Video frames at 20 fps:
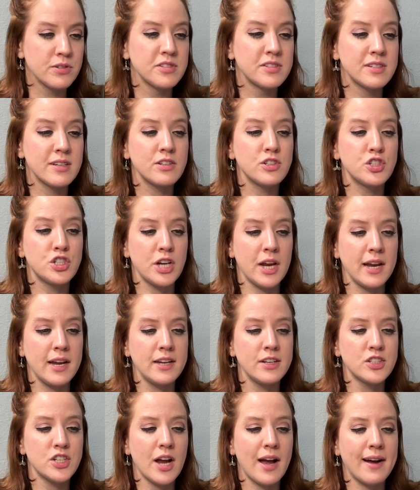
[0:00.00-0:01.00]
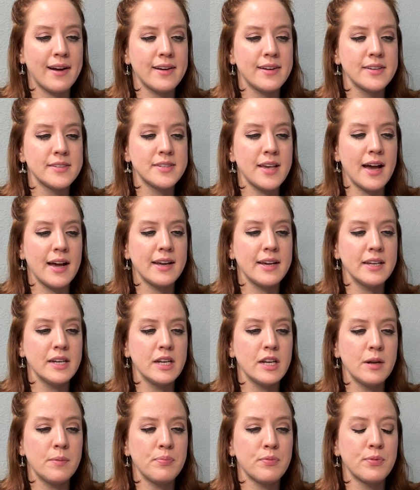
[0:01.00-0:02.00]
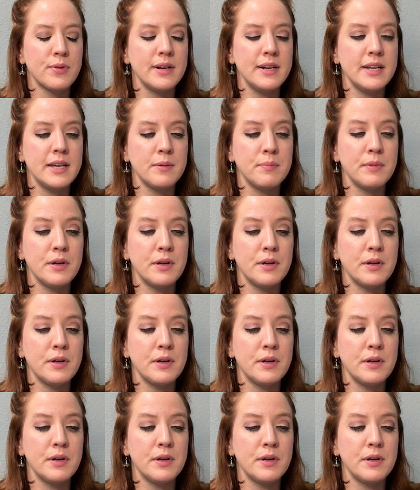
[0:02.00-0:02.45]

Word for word: did change, as I ended up reading